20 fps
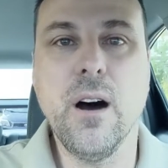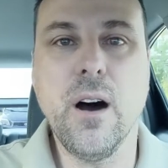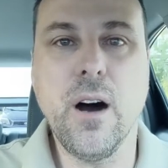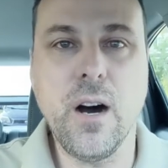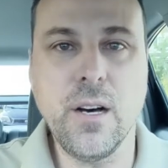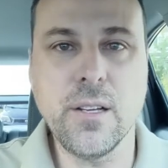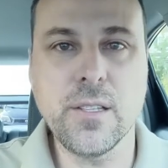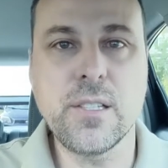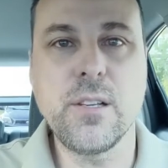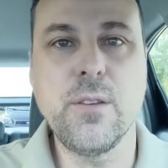
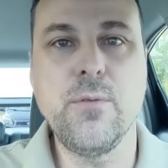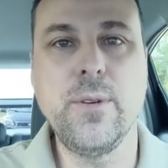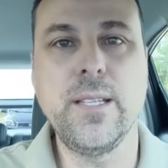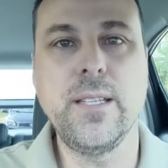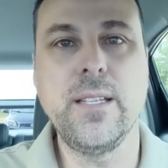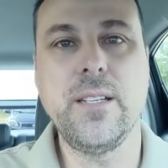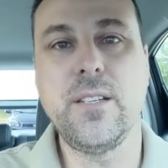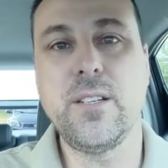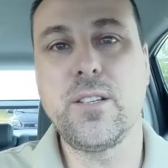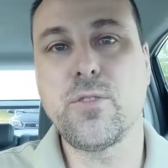Also,
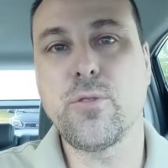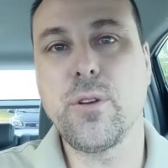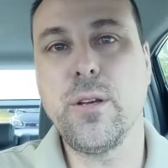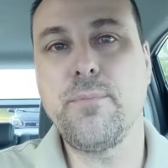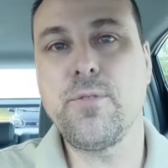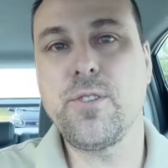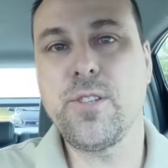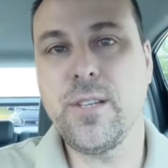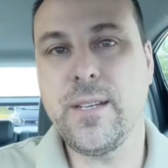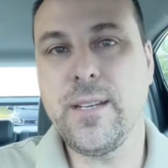in the
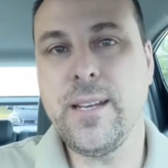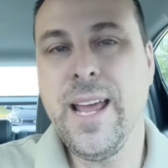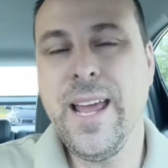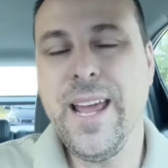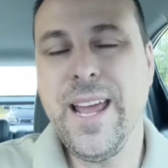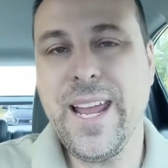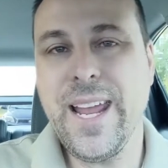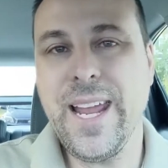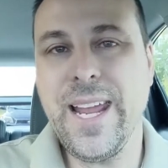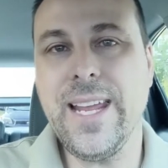description
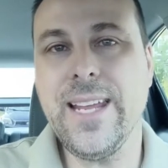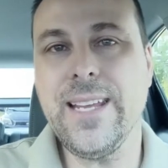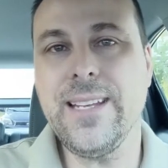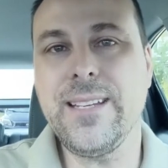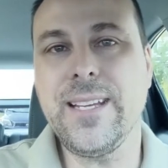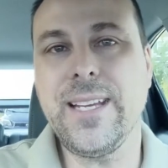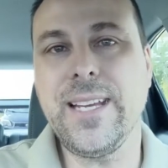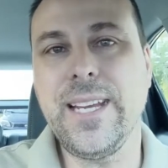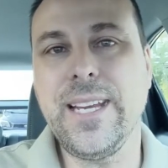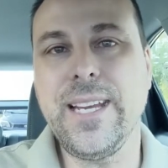
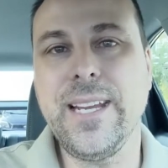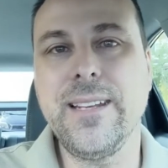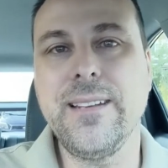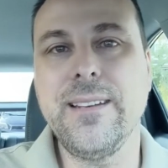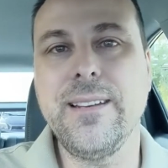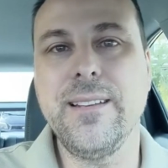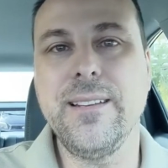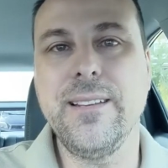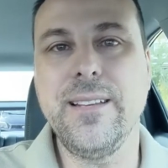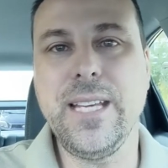and
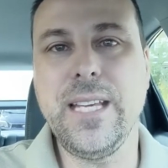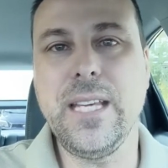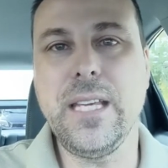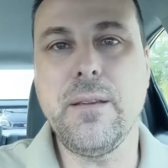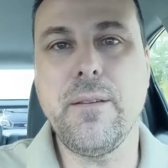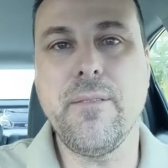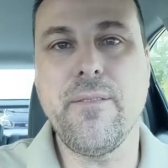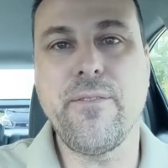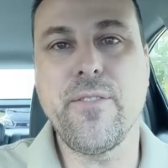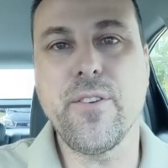in
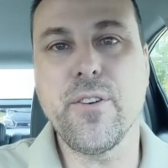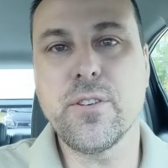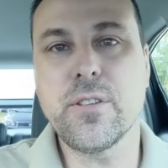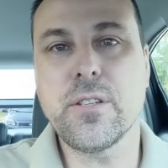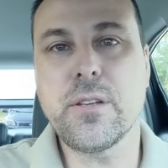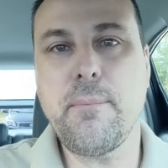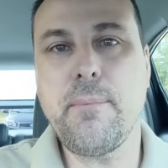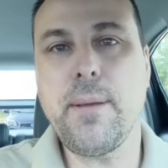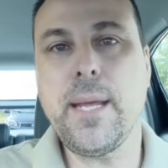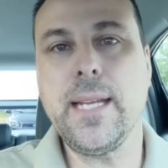the
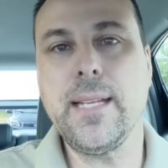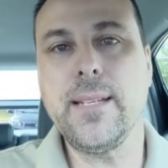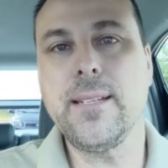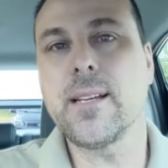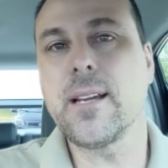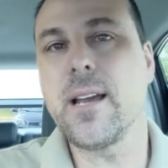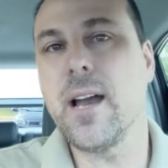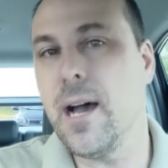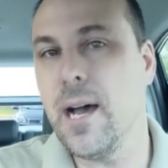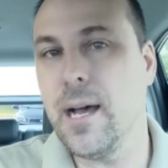first
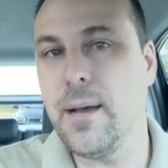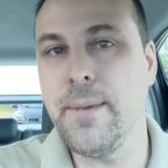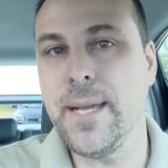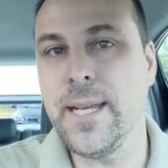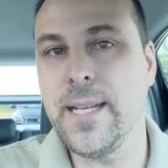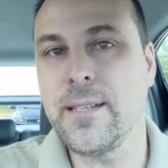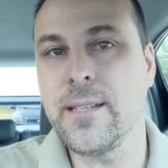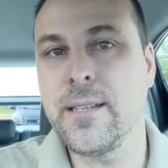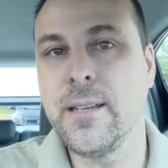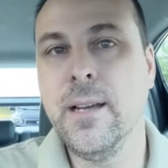pinned
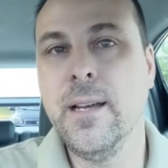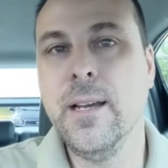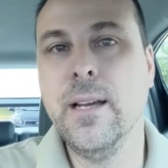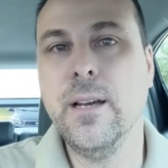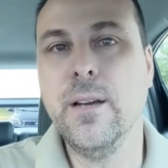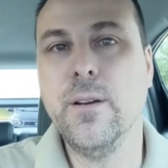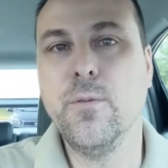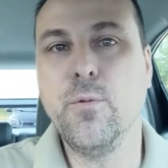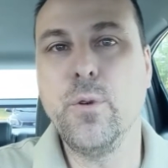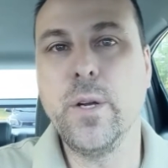comment
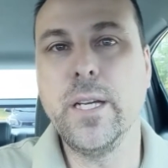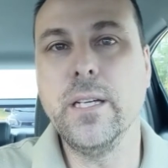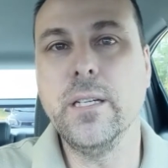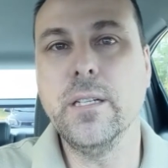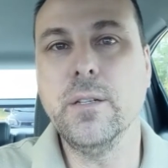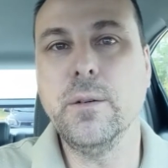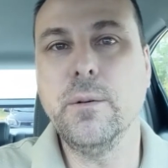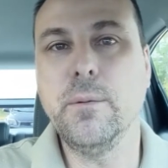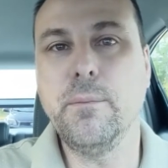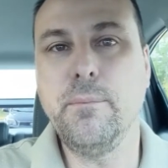
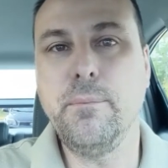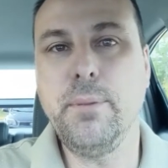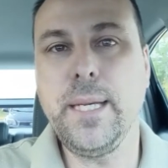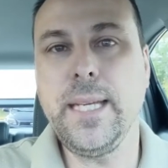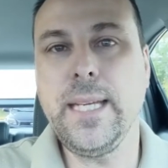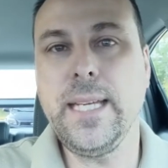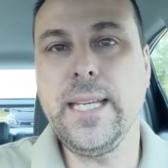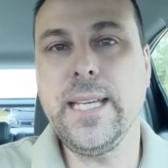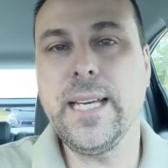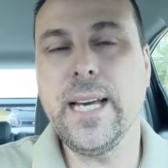will
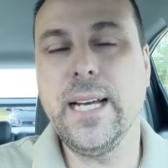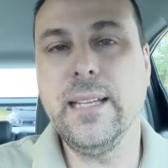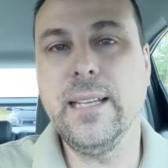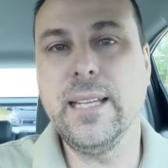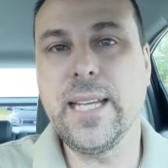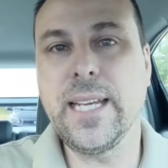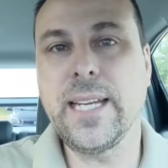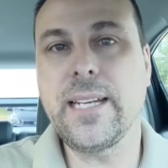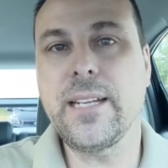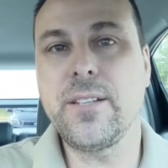be a
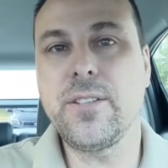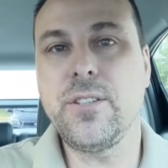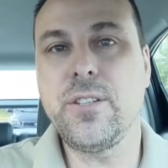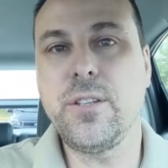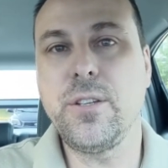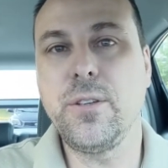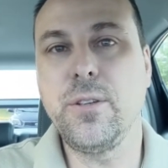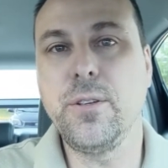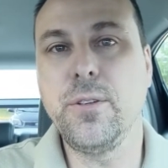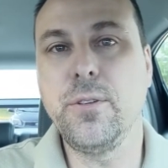link
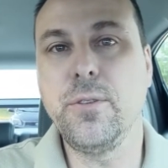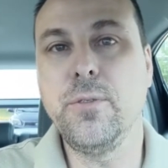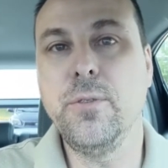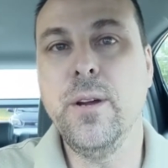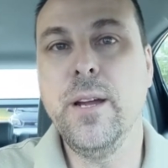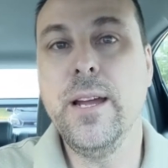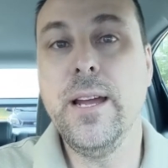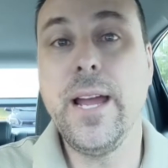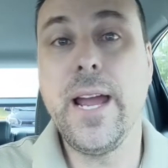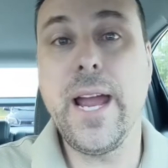to
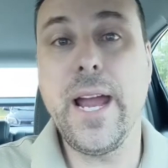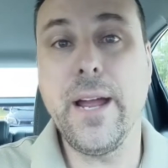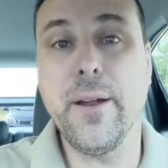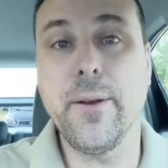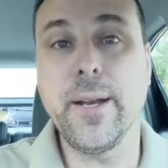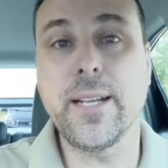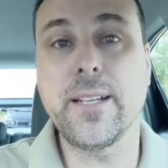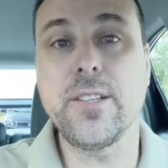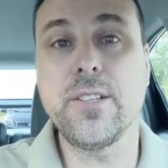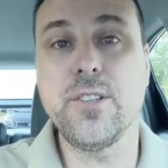
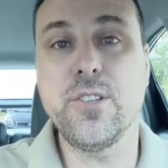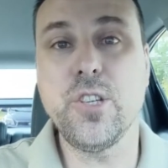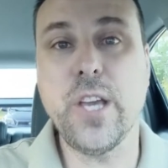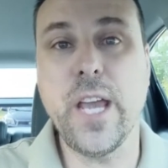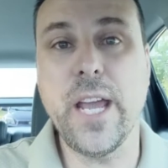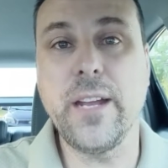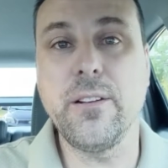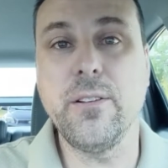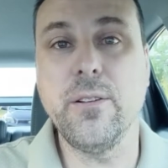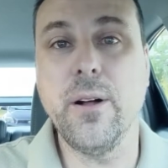Erik's
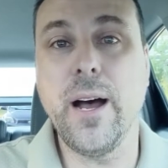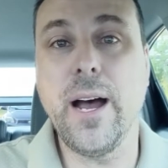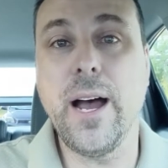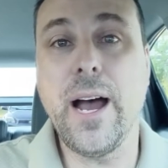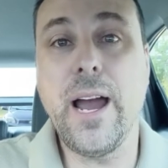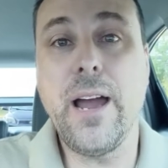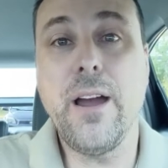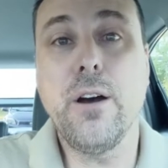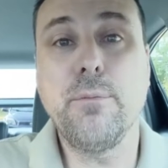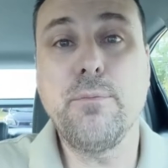channel.
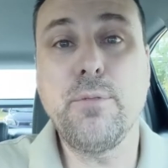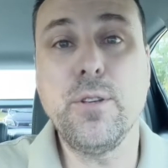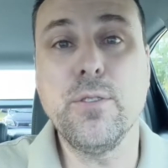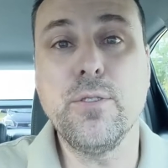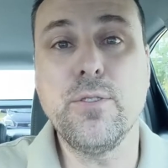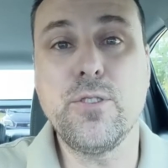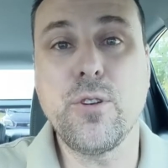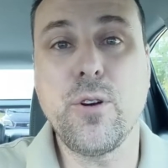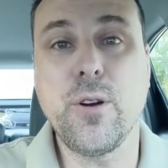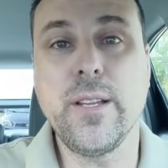I hope you
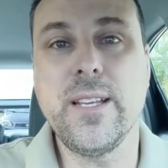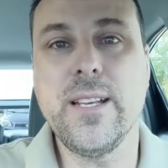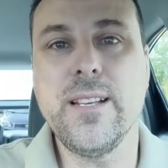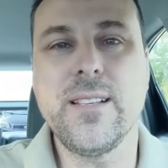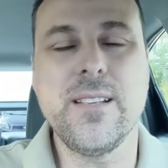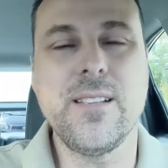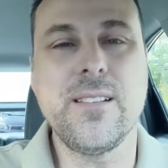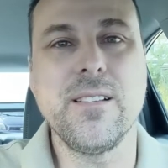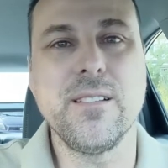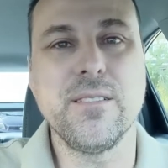enjoy
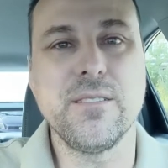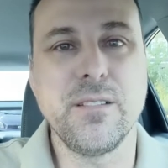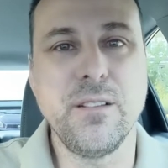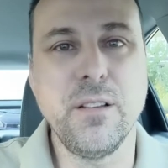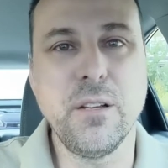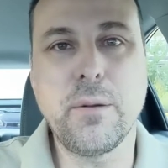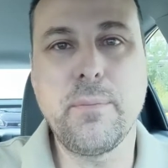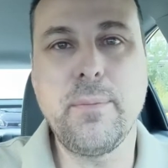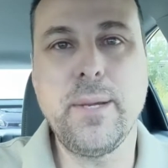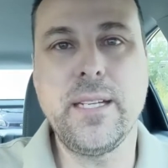this. This is a
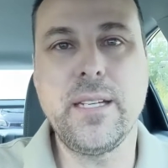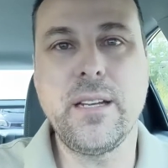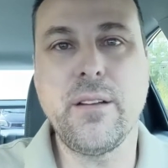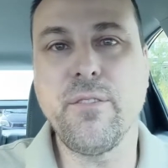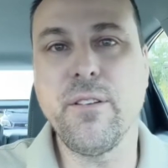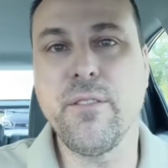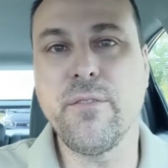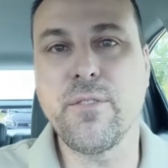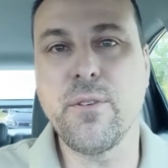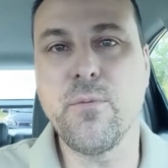little bit
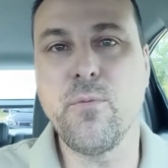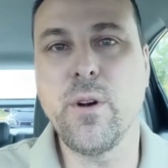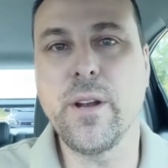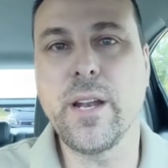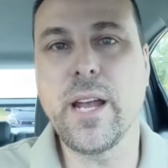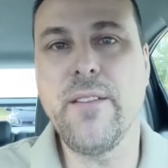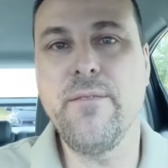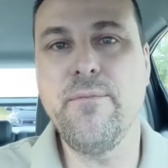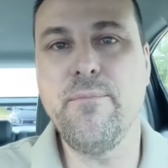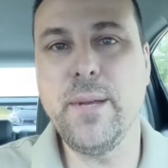different from
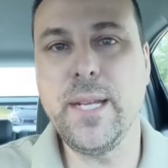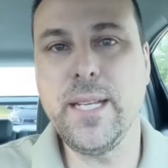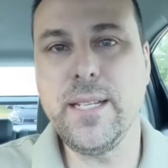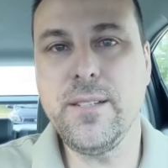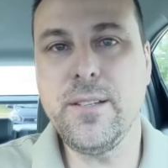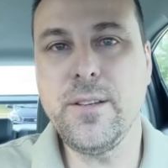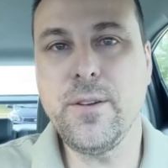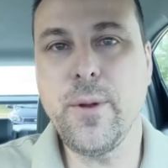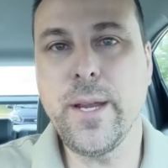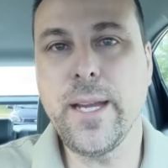what I've
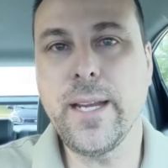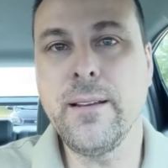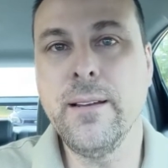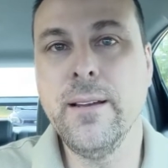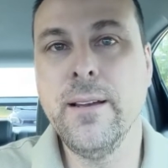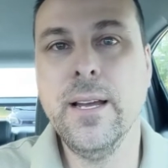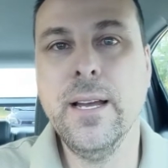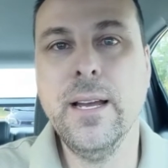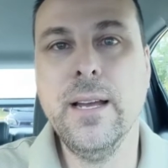been doing